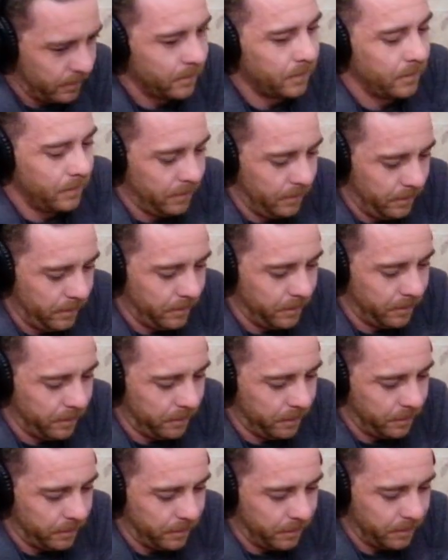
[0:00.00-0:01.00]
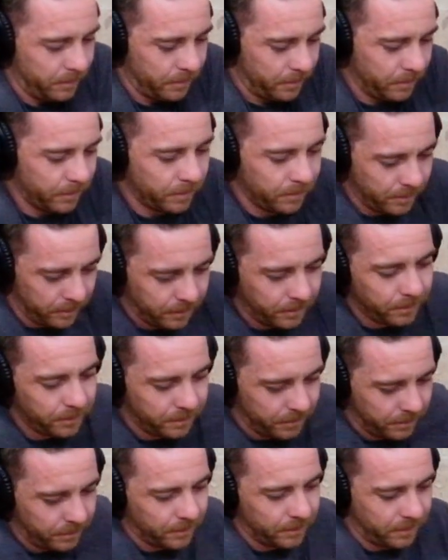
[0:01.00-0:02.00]

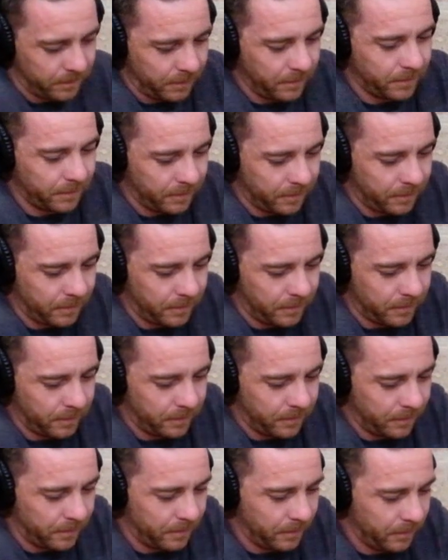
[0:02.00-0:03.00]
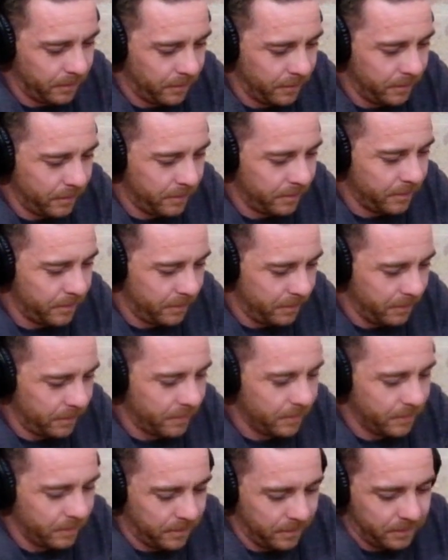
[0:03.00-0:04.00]

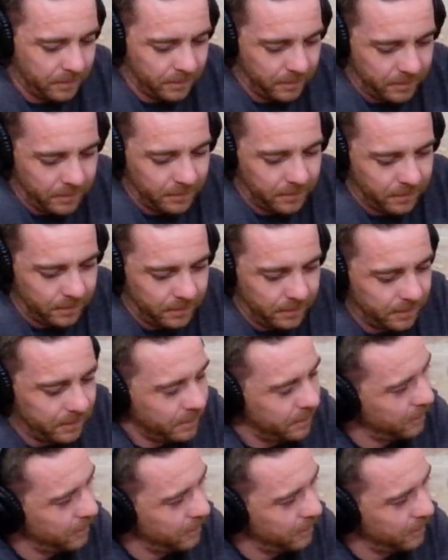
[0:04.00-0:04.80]
The person shown says nothing.